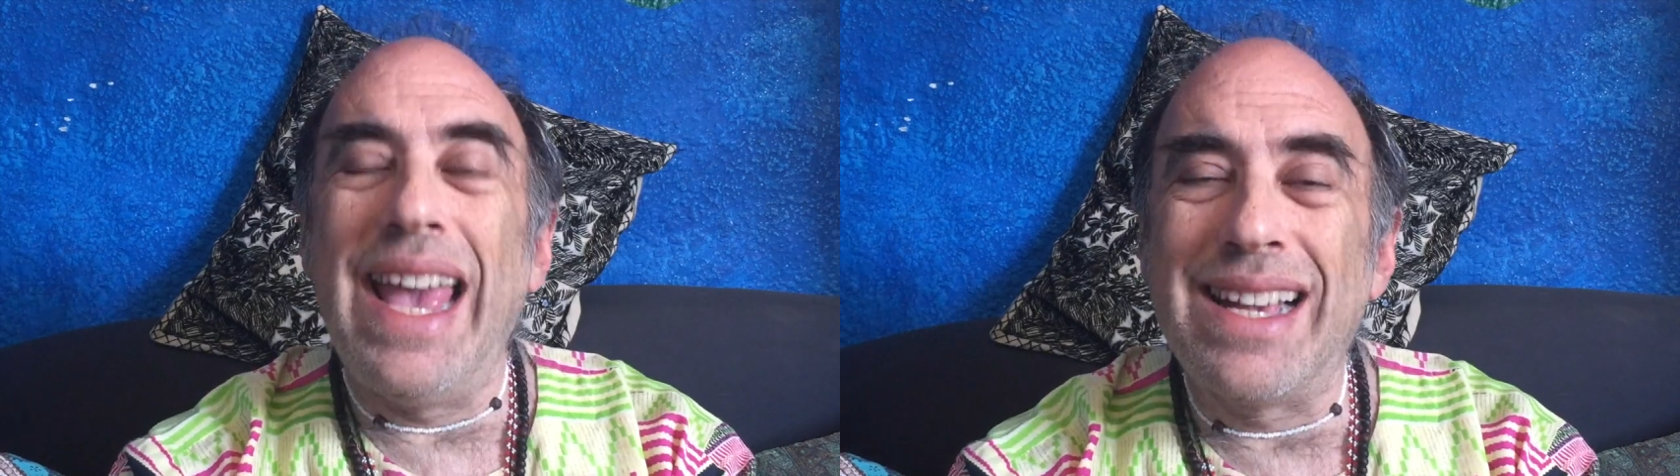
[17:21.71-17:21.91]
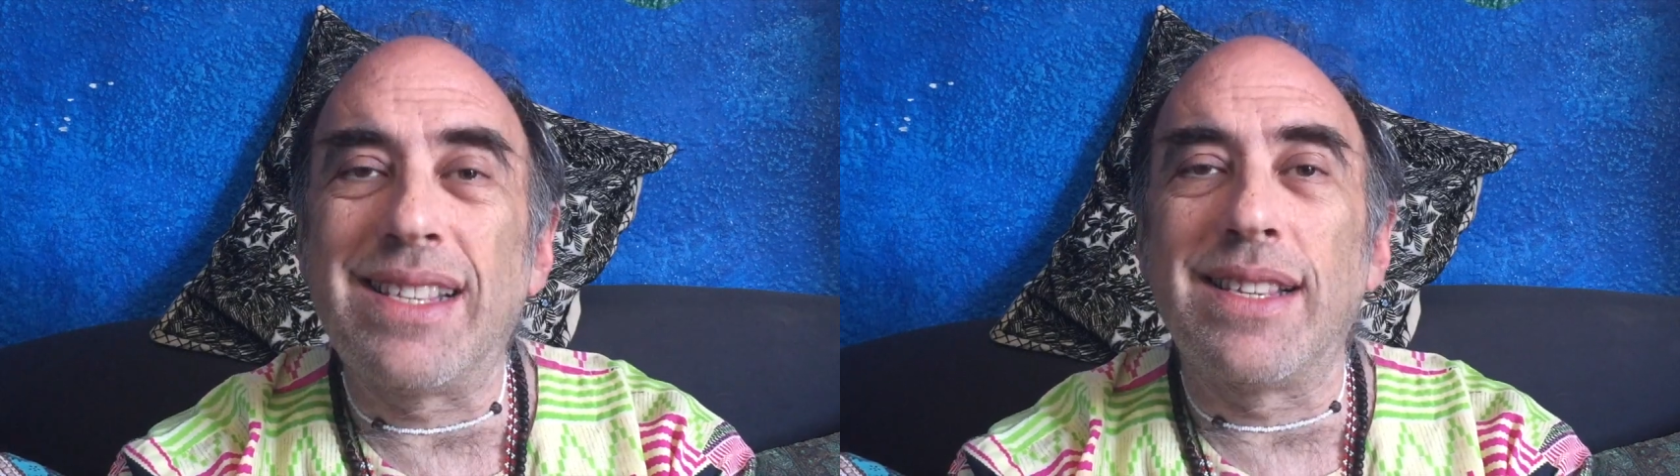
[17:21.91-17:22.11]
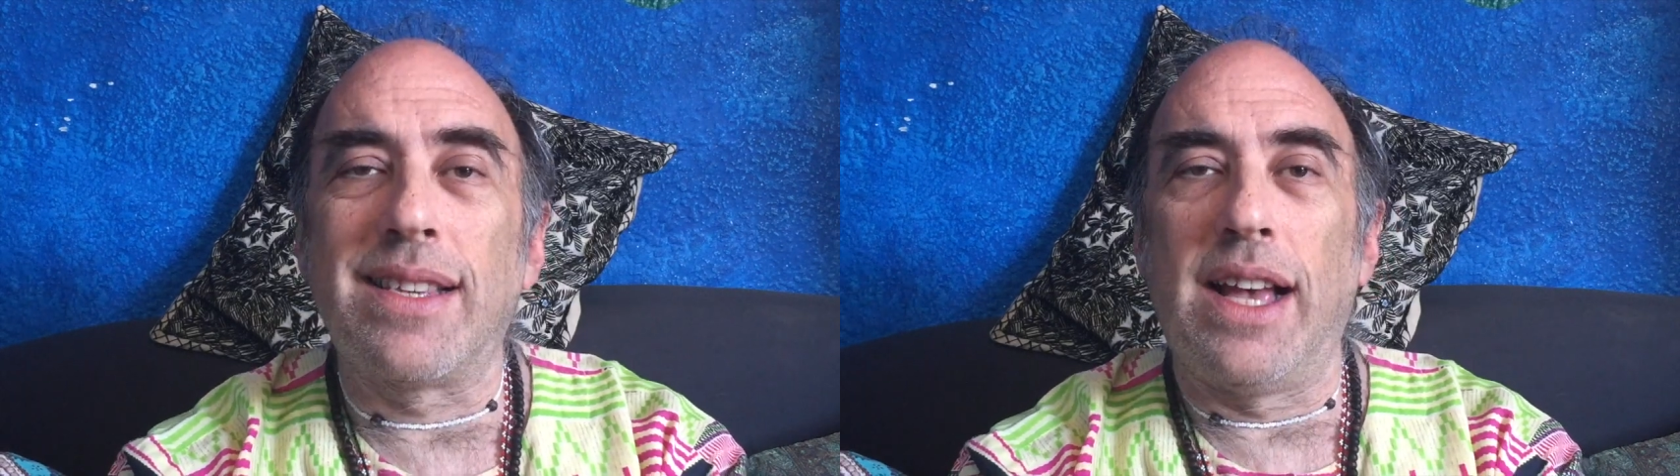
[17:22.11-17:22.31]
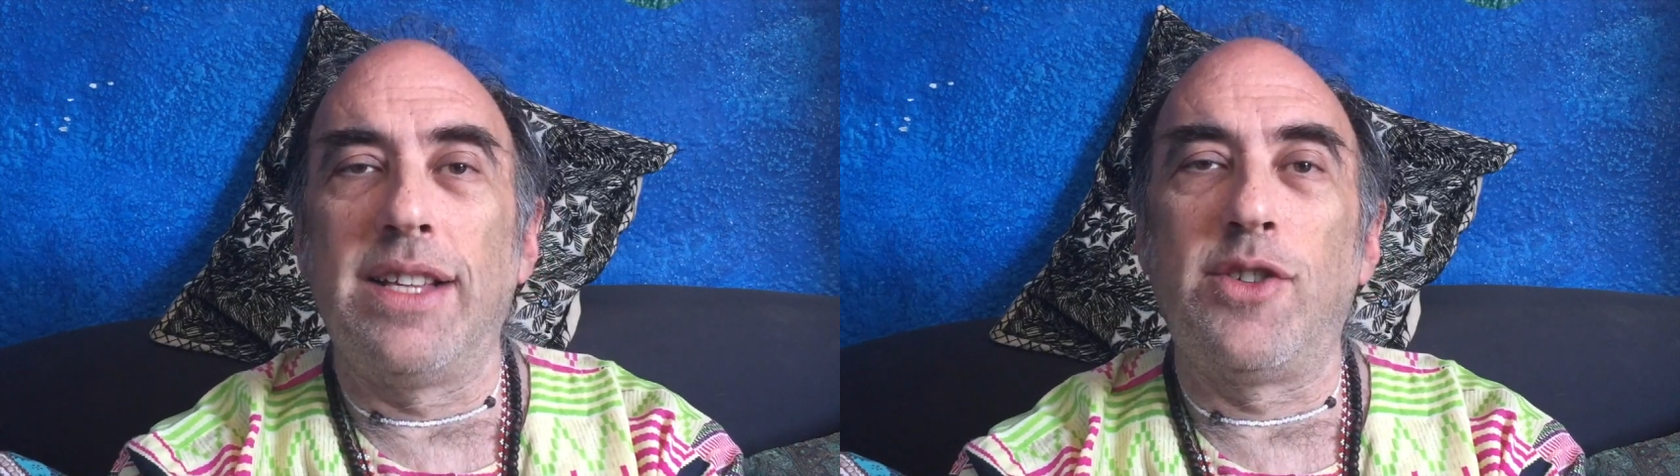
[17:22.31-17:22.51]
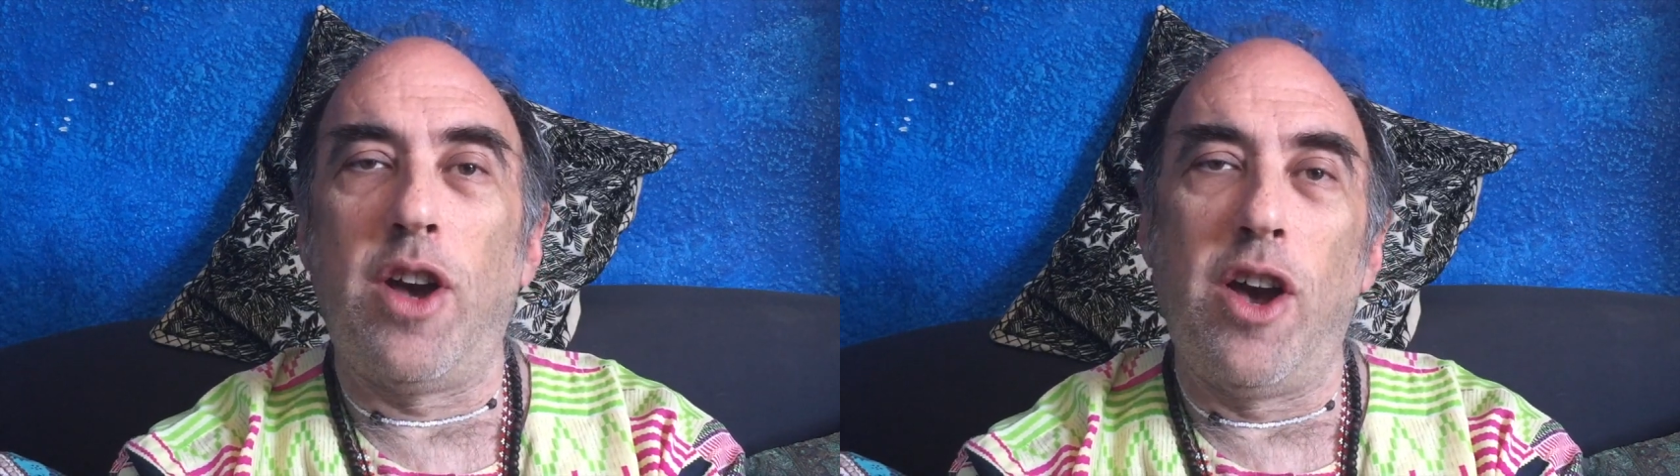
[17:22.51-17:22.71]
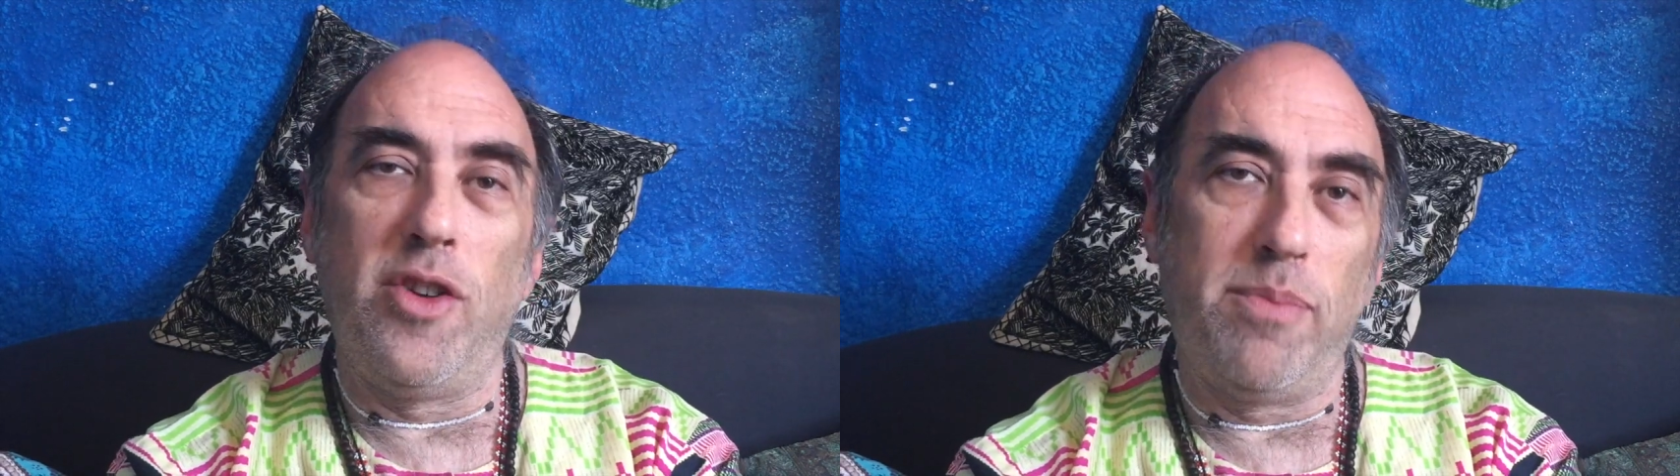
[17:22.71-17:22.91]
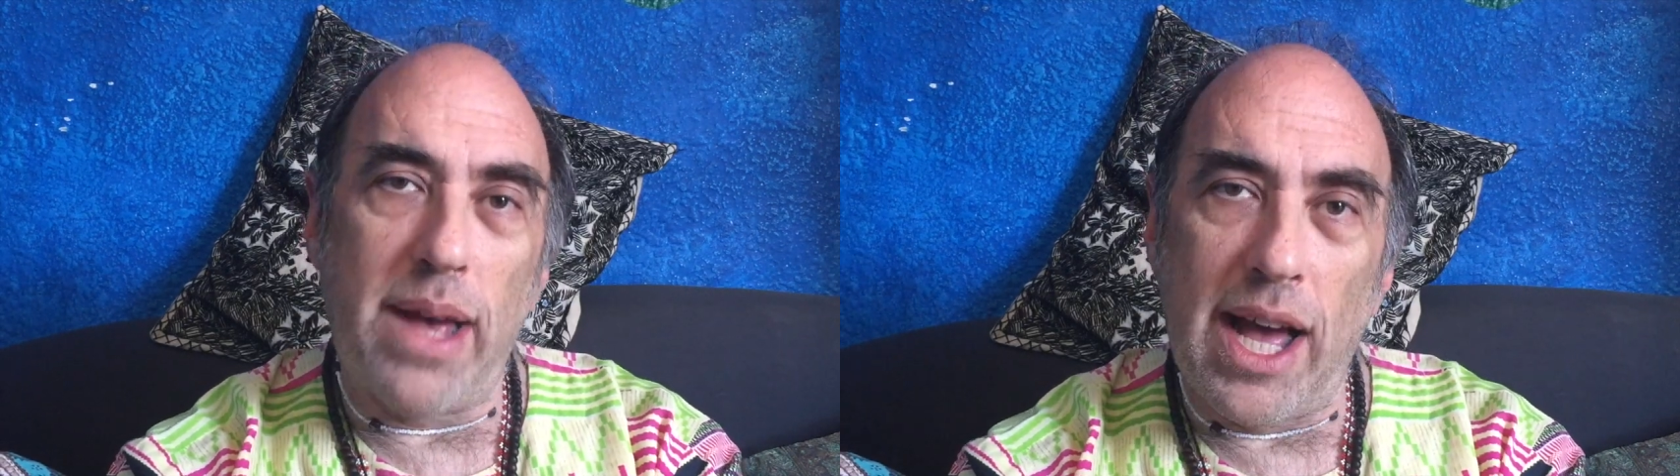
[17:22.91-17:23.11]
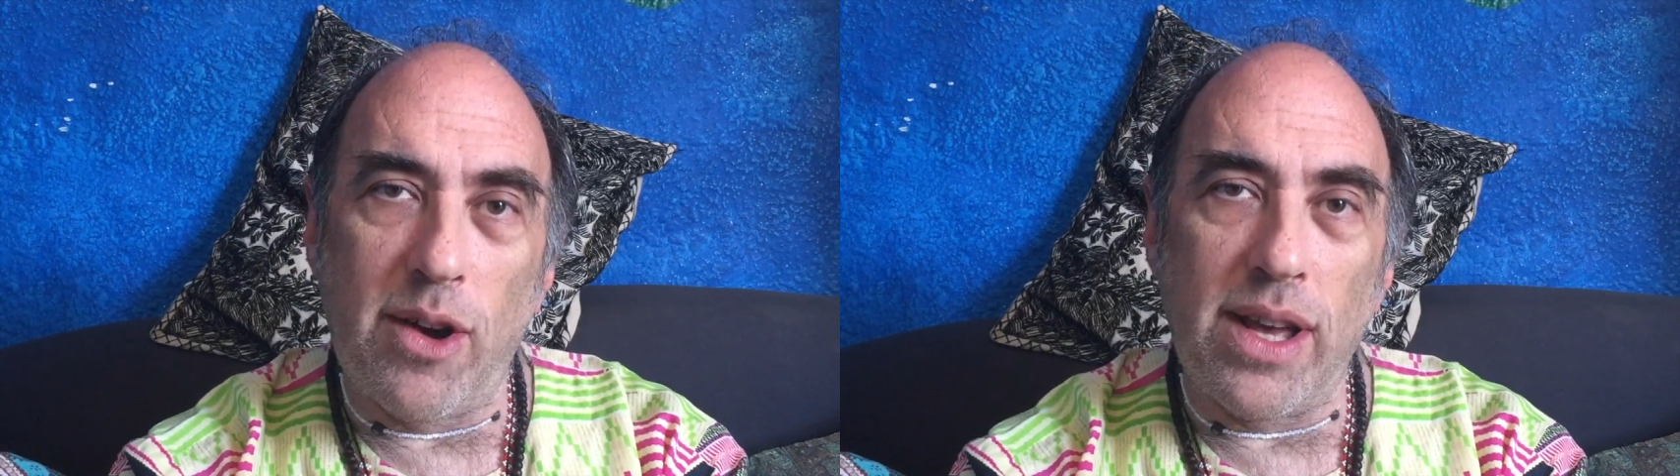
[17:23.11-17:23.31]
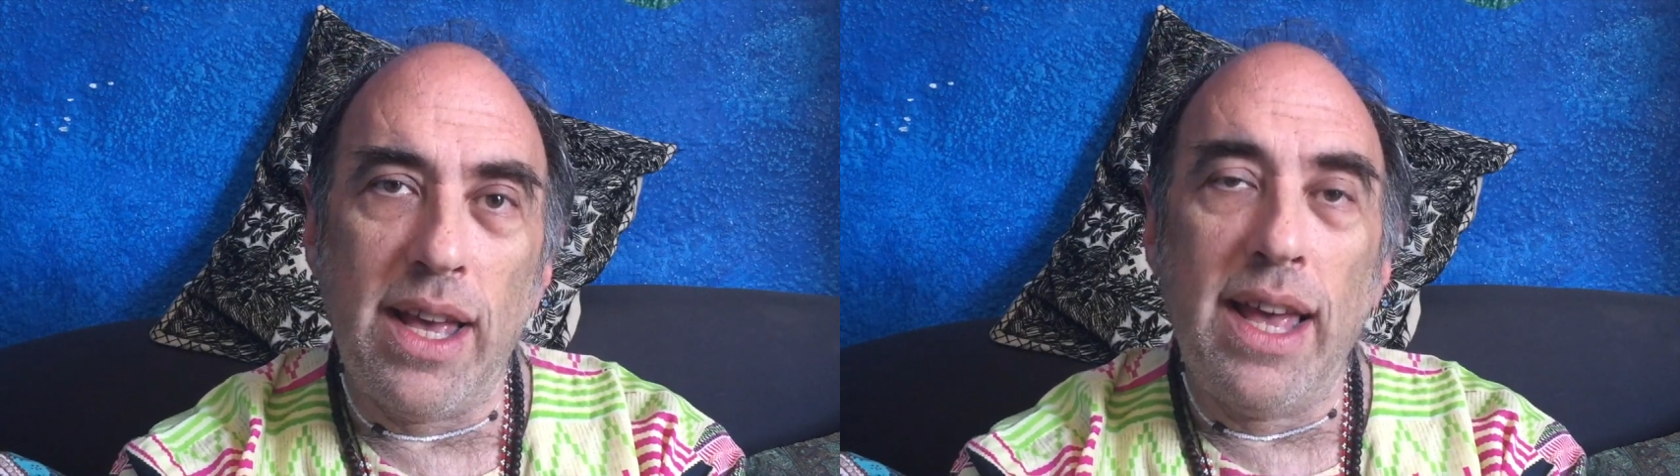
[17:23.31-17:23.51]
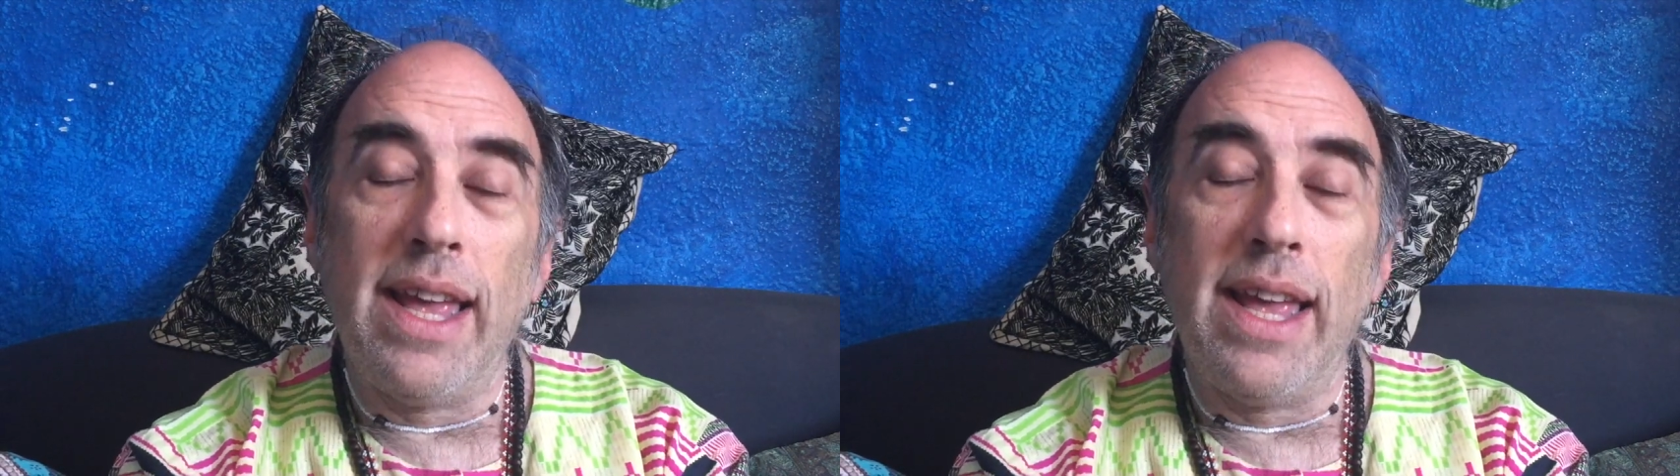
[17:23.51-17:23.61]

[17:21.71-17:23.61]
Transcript: exercise your own power.